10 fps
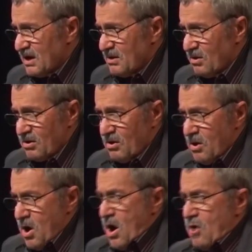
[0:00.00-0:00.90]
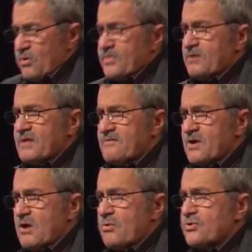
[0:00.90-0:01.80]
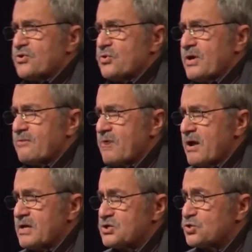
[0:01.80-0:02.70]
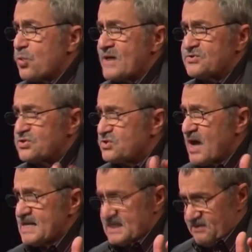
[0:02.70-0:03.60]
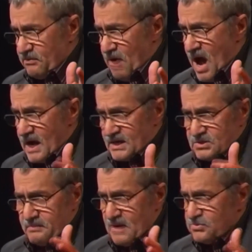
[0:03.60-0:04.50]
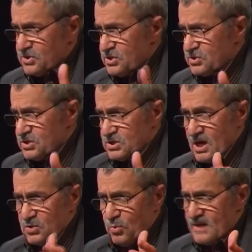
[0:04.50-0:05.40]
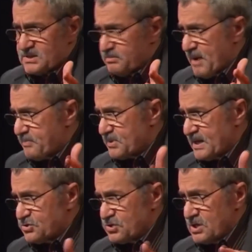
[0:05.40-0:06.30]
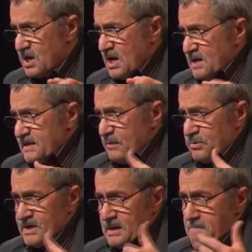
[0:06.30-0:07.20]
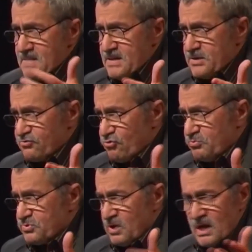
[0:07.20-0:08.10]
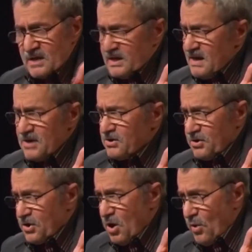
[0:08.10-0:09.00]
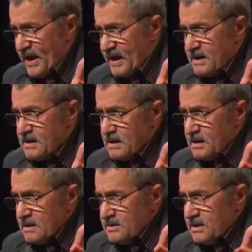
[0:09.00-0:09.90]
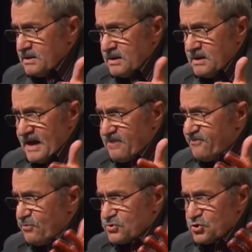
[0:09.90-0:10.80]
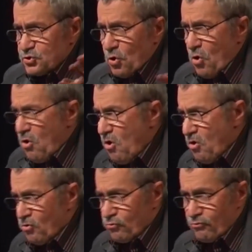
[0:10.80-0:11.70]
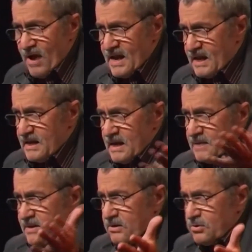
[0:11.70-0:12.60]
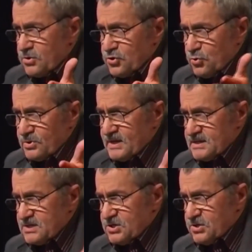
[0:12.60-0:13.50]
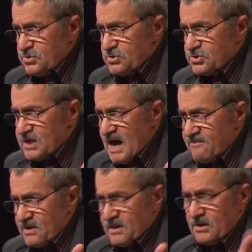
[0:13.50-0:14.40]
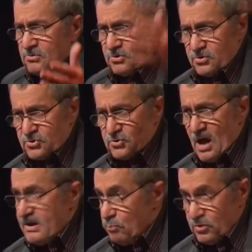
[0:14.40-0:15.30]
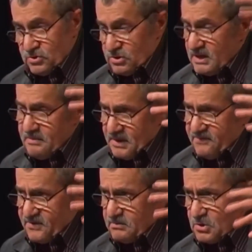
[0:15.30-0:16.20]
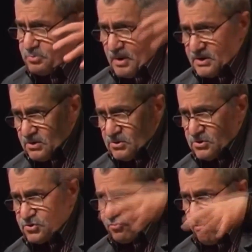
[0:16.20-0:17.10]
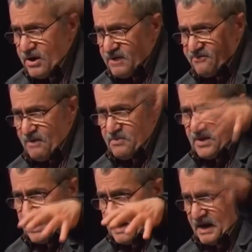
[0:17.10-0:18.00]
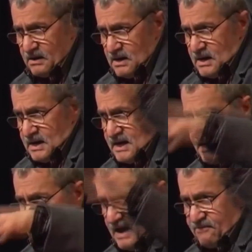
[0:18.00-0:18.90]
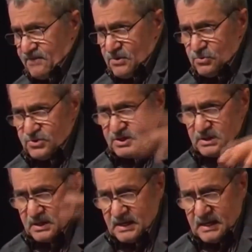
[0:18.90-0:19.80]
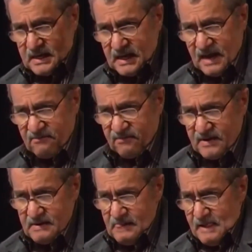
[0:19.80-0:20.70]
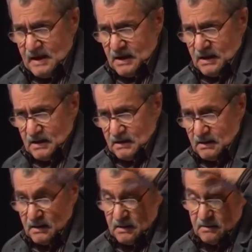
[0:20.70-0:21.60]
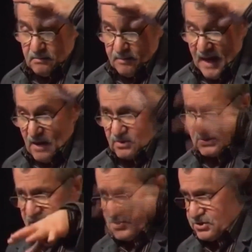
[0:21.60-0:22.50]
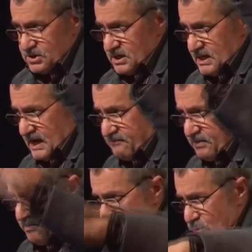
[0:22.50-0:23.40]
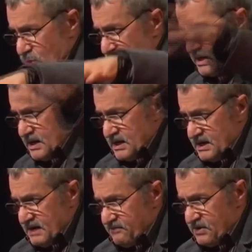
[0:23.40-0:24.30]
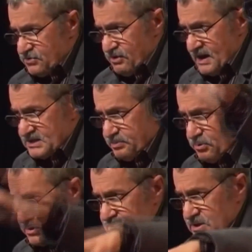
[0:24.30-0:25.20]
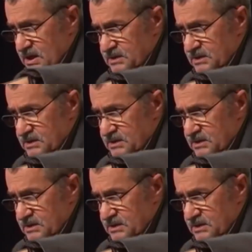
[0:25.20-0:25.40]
not long ago. Oh, they'll never go into Iran. It's twice the size of Iraq. It's mountainous. It's got twice the population. They would need 1 million troops. They're not going to go in. The Air Force is all ready. They're going to do what they did to Yugoslavia. They're going to to Libya for the most part. They're going to destroy it from the air, hit every utility, hit every power station, hit every port, hit every transport